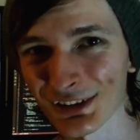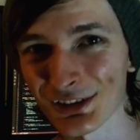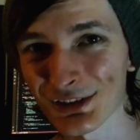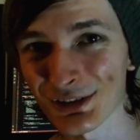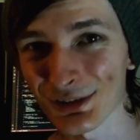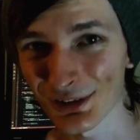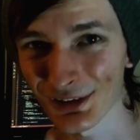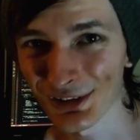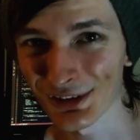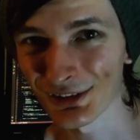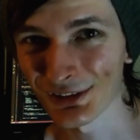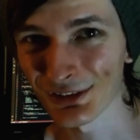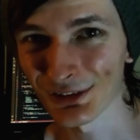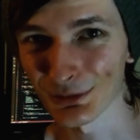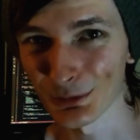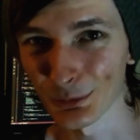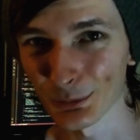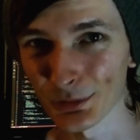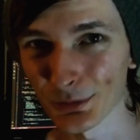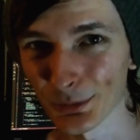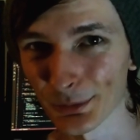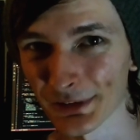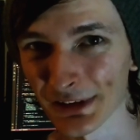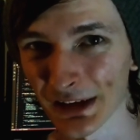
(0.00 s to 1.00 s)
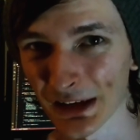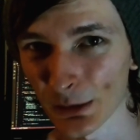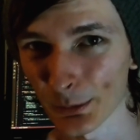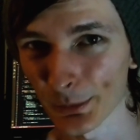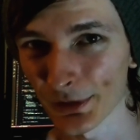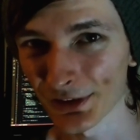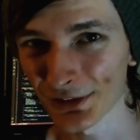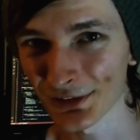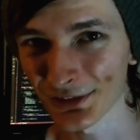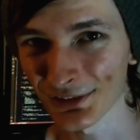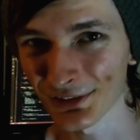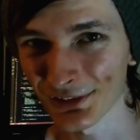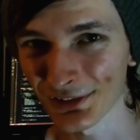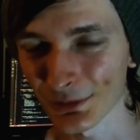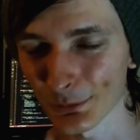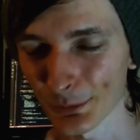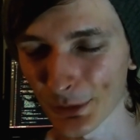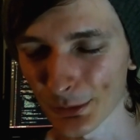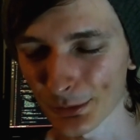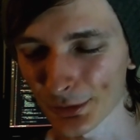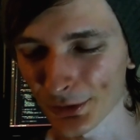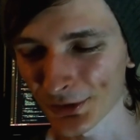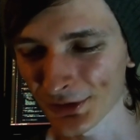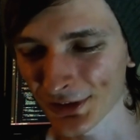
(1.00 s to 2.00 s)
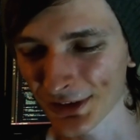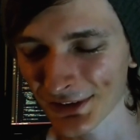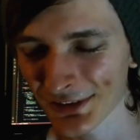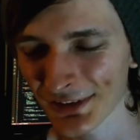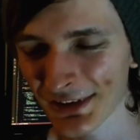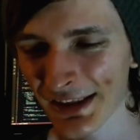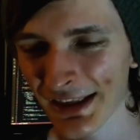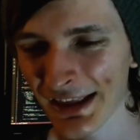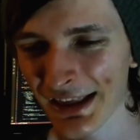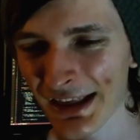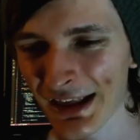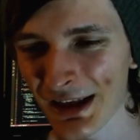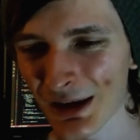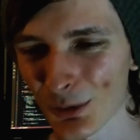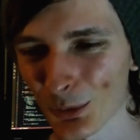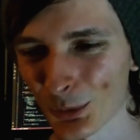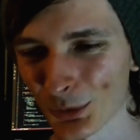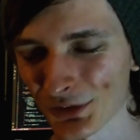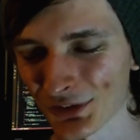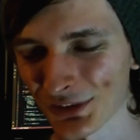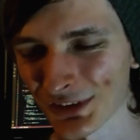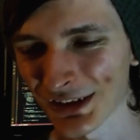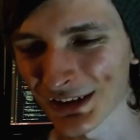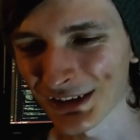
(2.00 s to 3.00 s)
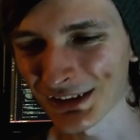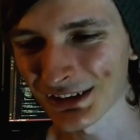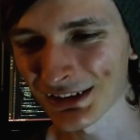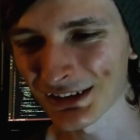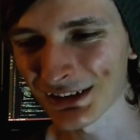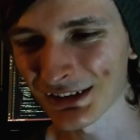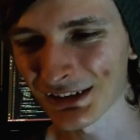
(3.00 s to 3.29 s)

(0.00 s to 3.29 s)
tried to implement animations in my project was that